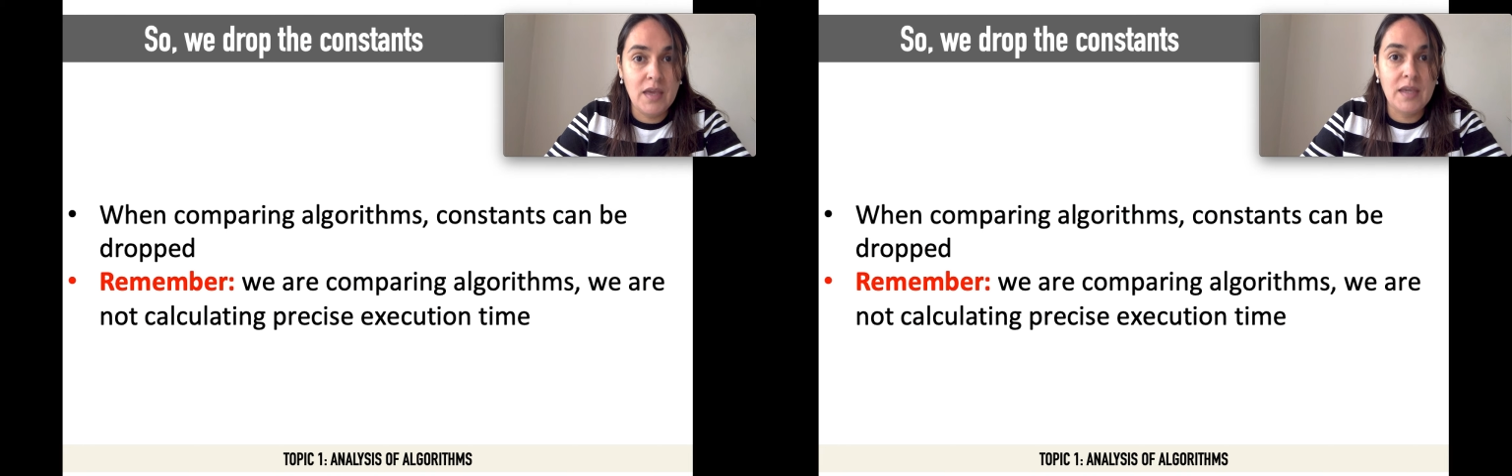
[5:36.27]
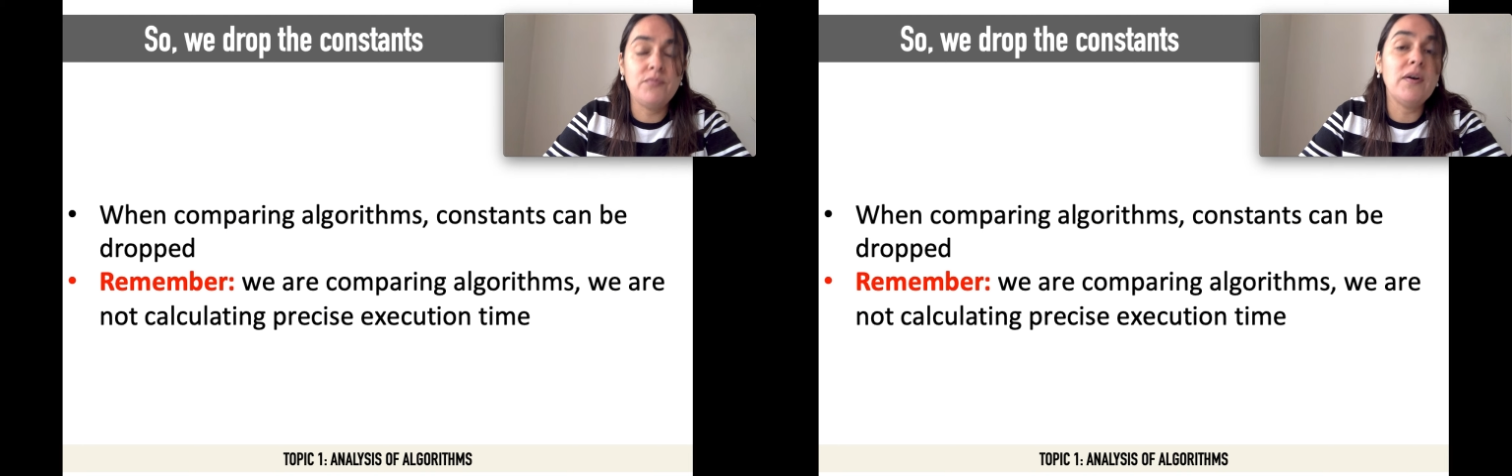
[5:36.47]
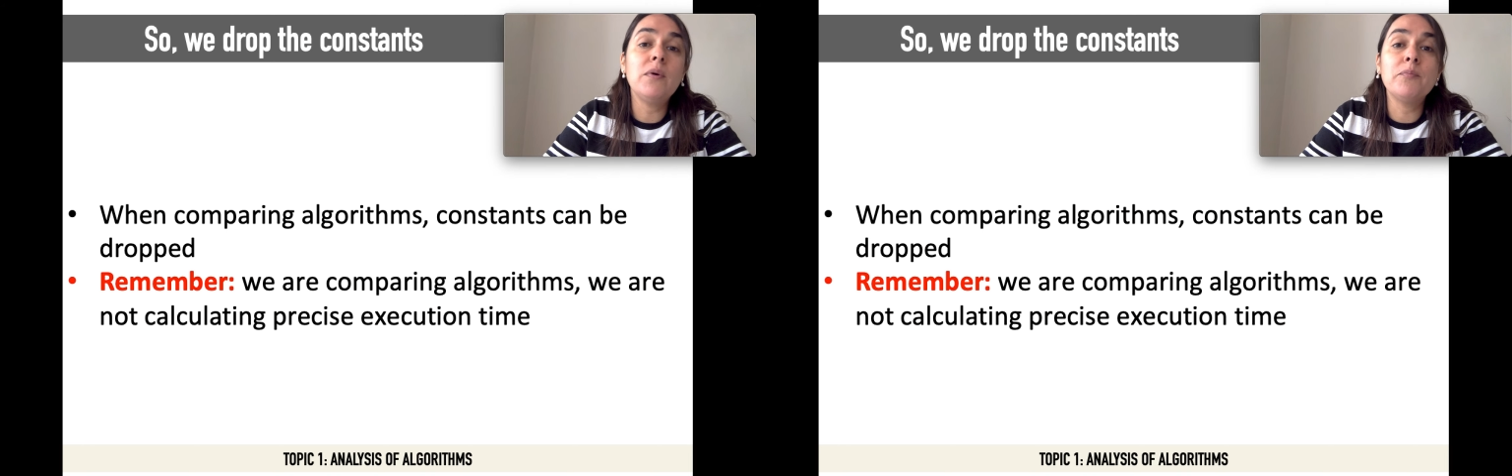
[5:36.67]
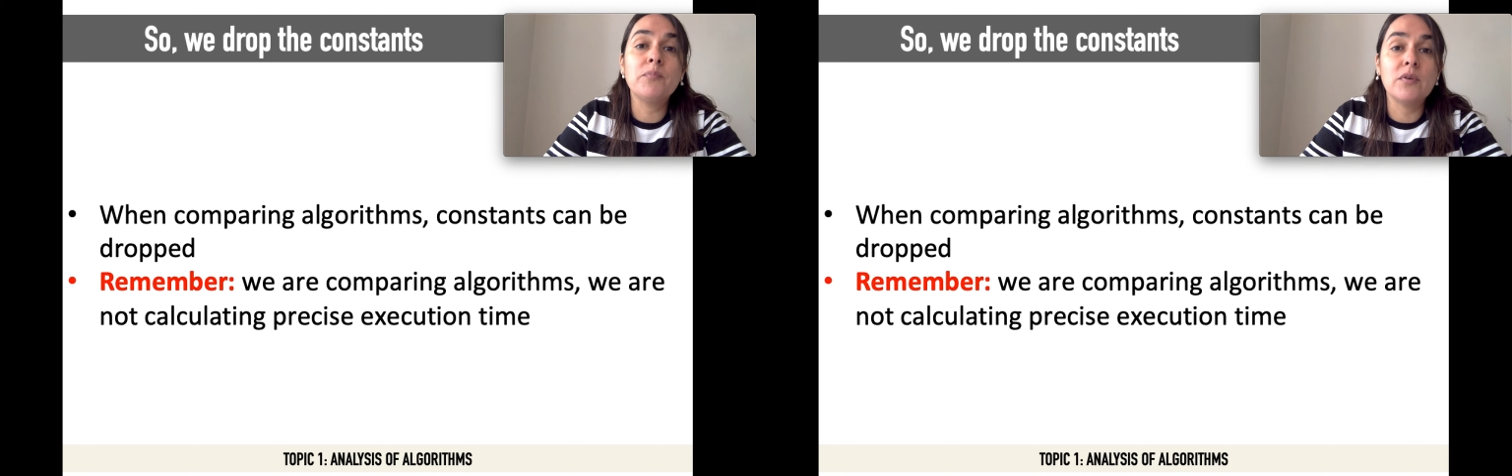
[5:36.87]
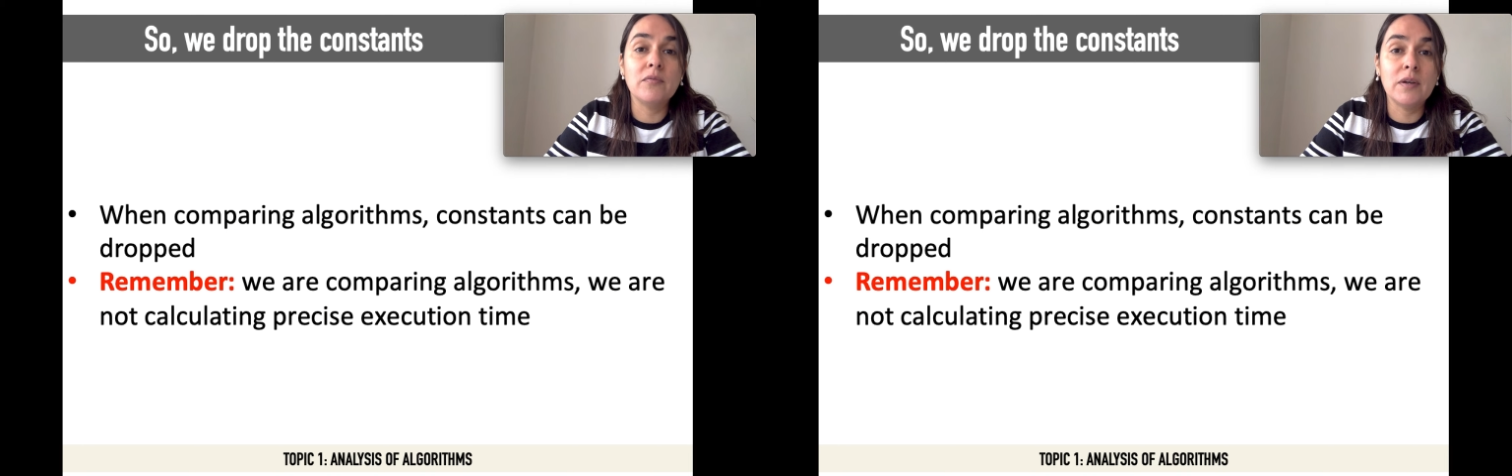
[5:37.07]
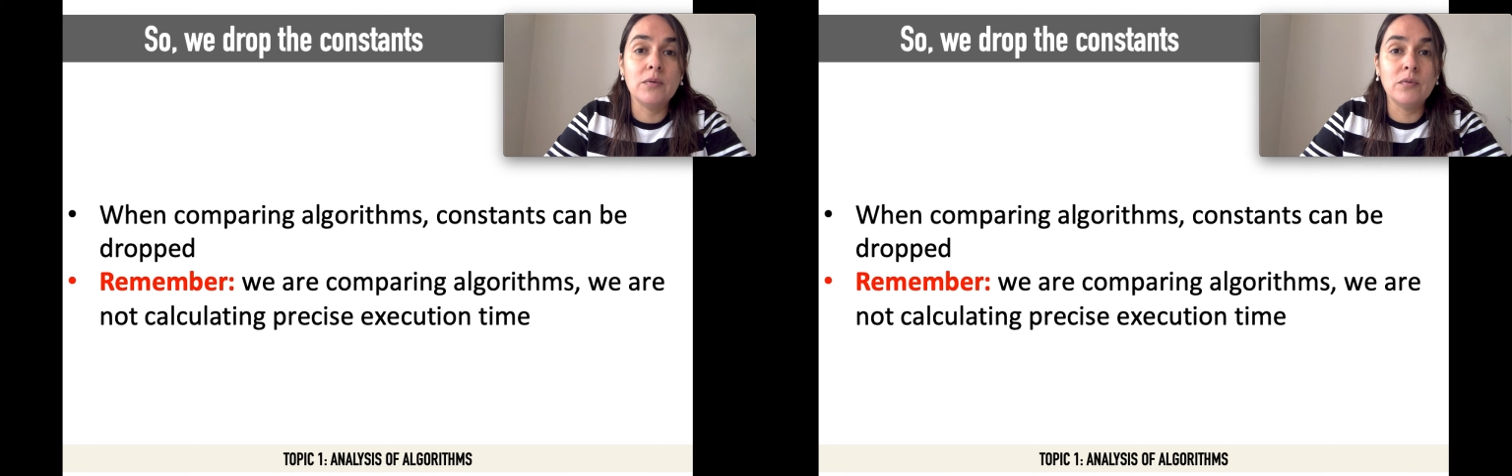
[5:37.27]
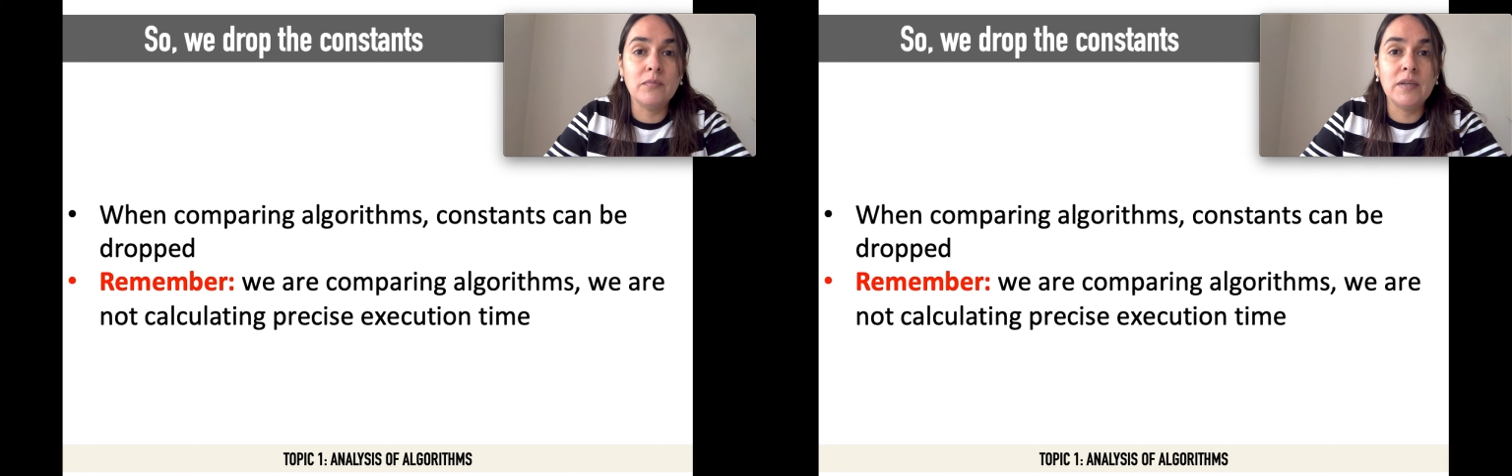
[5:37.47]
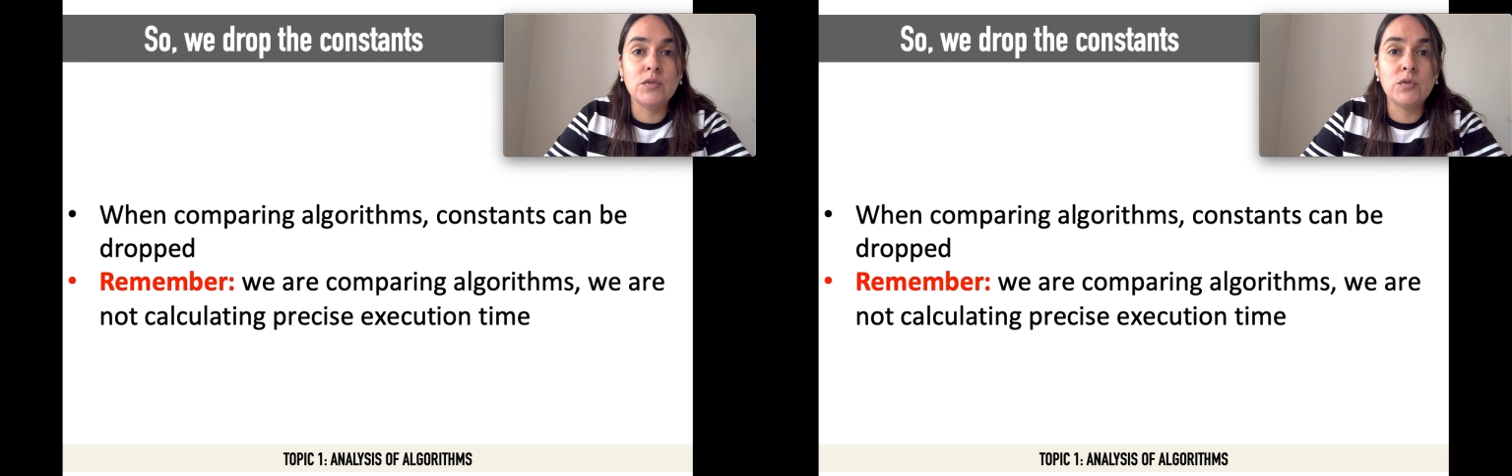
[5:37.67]
If our problem would
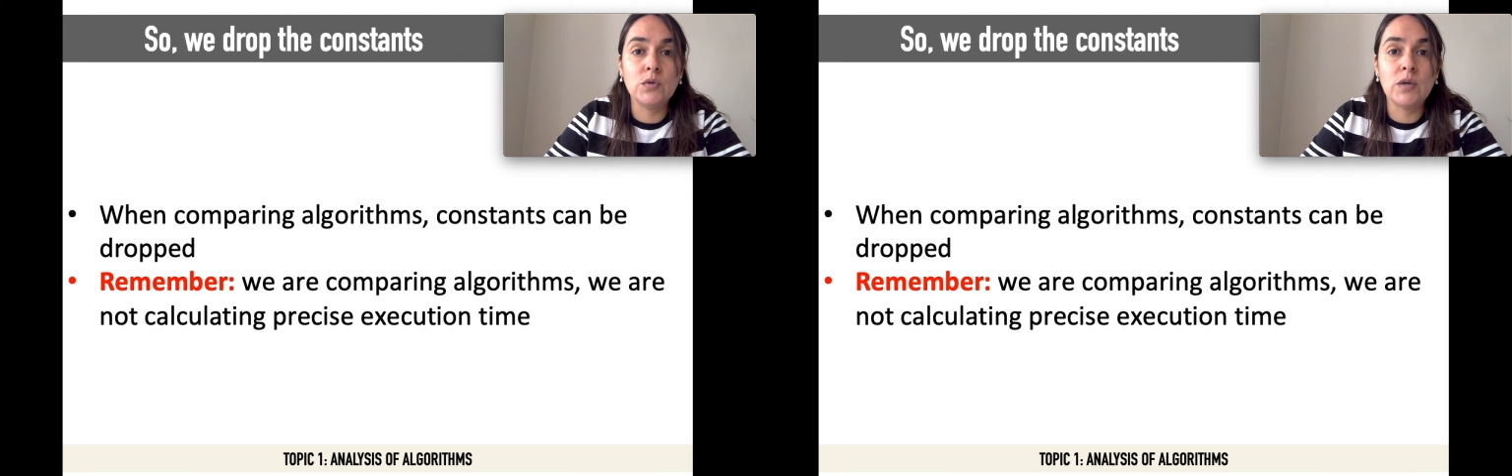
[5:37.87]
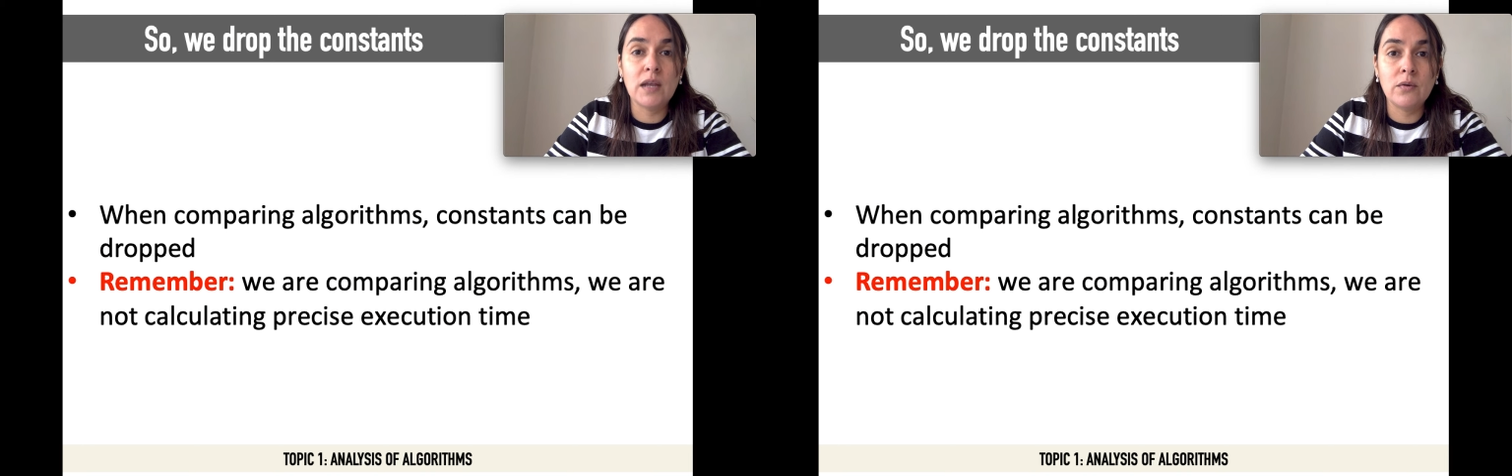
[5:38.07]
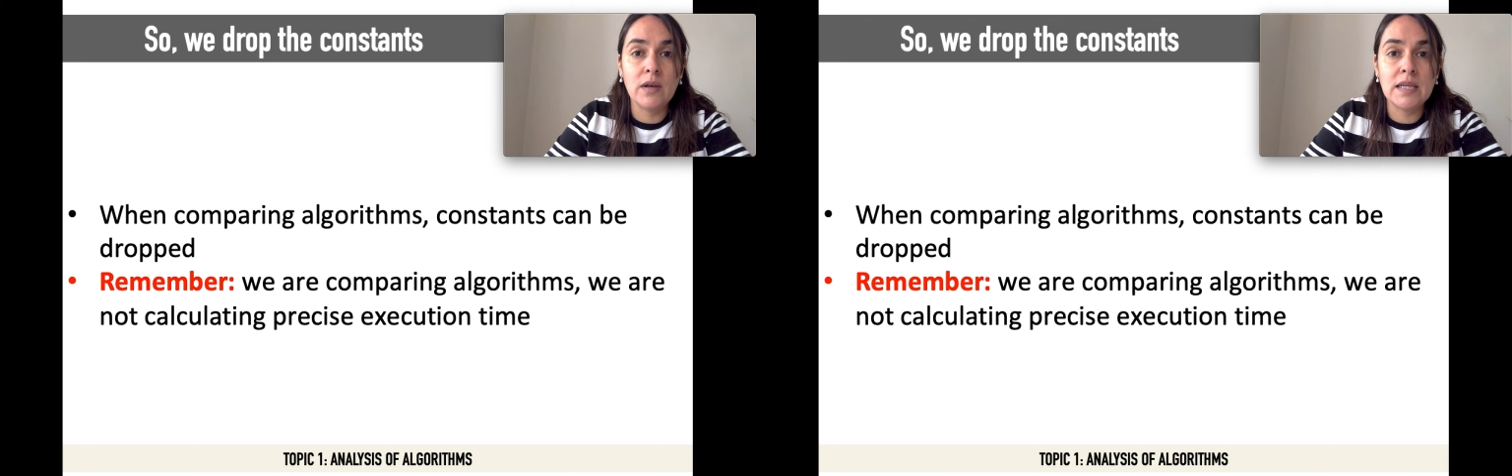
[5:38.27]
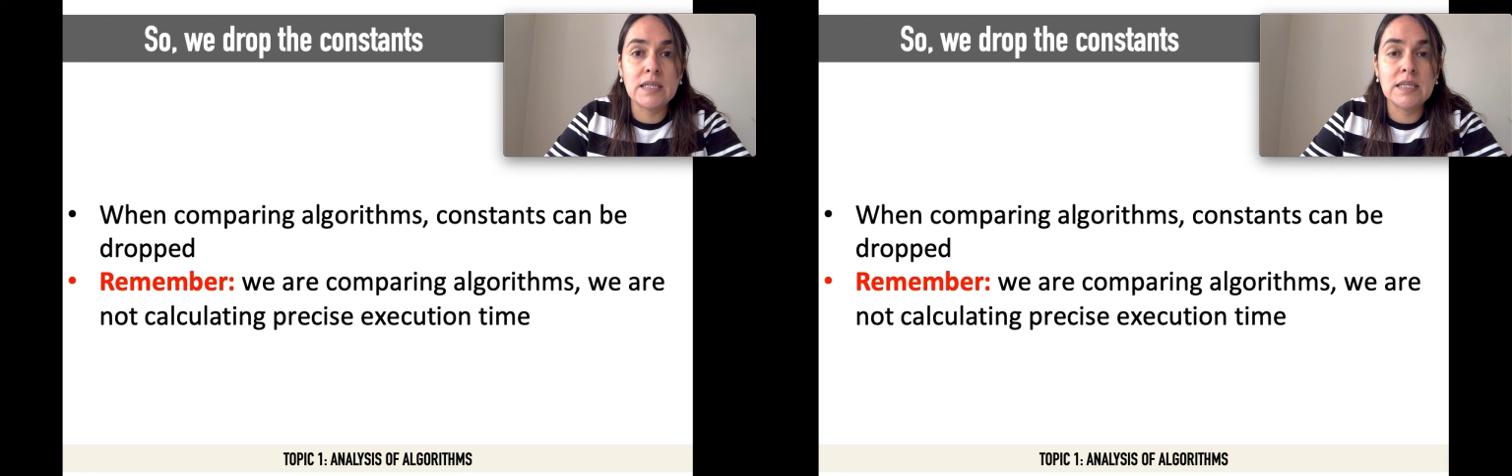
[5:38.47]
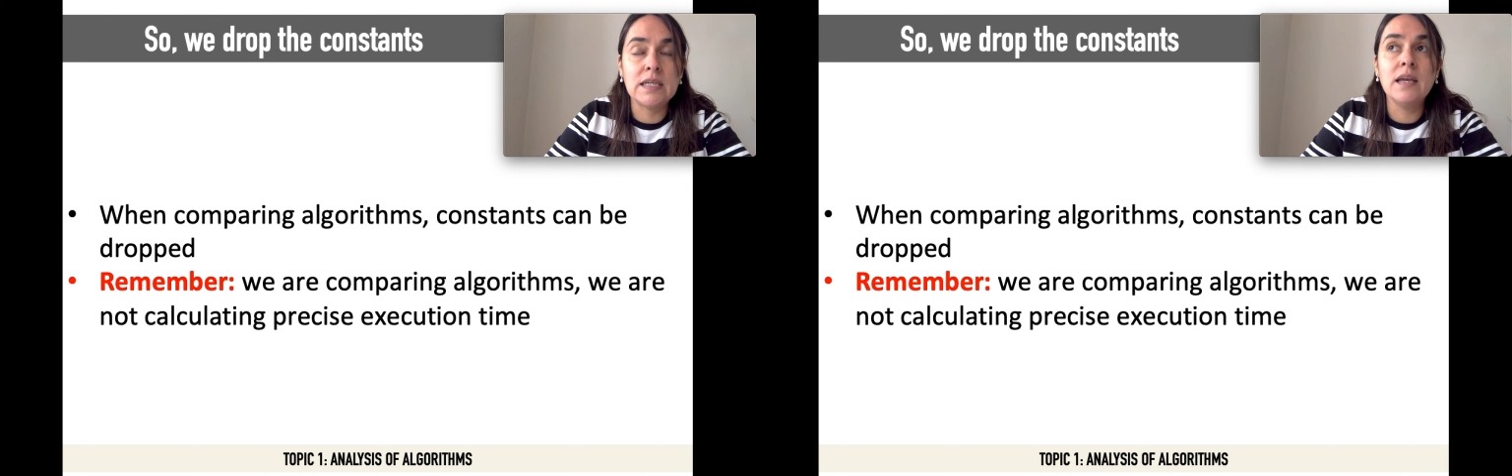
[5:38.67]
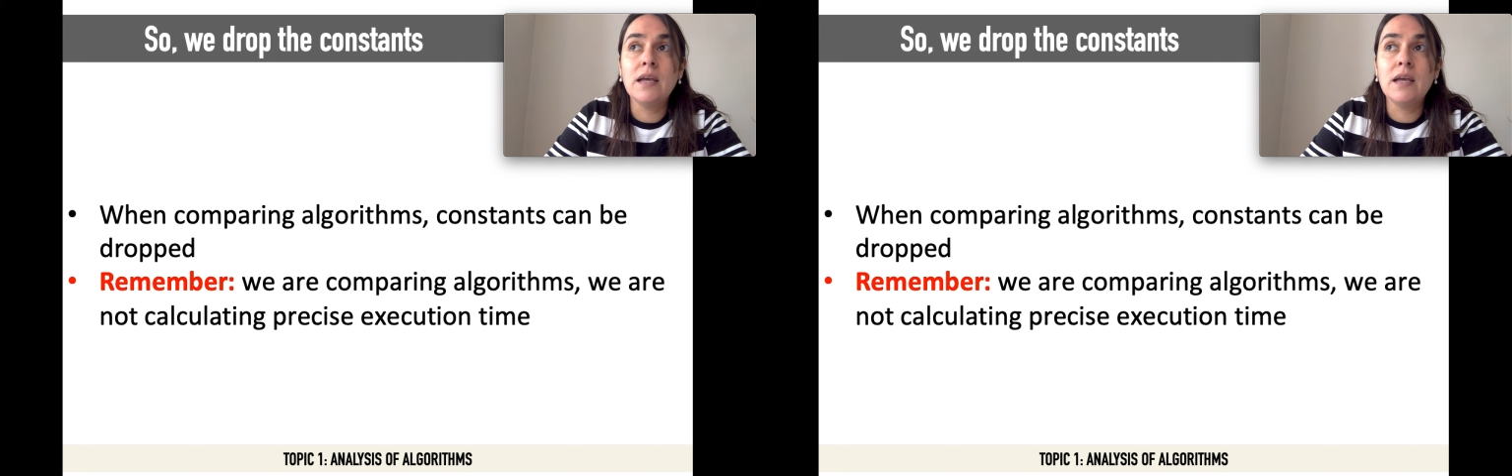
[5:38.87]
be to calculating